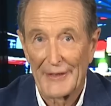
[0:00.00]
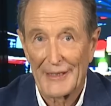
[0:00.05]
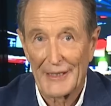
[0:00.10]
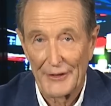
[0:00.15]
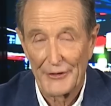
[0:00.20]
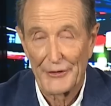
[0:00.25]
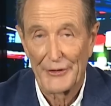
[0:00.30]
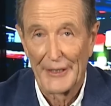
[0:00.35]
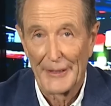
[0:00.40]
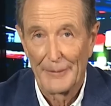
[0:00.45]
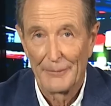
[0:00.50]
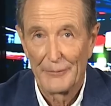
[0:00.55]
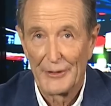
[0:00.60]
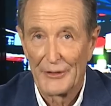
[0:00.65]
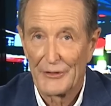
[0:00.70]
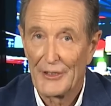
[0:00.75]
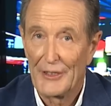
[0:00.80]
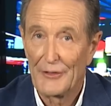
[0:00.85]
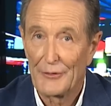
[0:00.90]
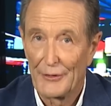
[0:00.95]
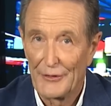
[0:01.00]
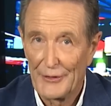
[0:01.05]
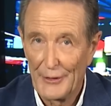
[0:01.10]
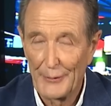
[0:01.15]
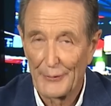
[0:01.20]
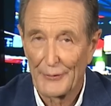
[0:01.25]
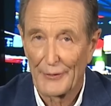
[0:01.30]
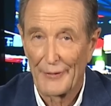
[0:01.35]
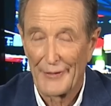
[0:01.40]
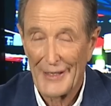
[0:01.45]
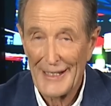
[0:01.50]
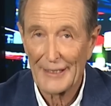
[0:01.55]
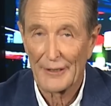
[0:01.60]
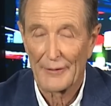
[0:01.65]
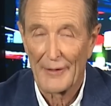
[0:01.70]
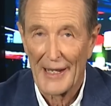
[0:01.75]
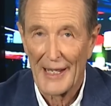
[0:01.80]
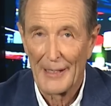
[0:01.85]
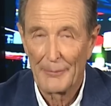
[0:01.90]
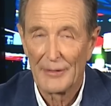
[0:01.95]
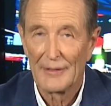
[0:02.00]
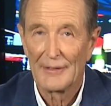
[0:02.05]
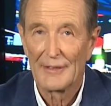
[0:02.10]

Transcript: the country, which introduced that grab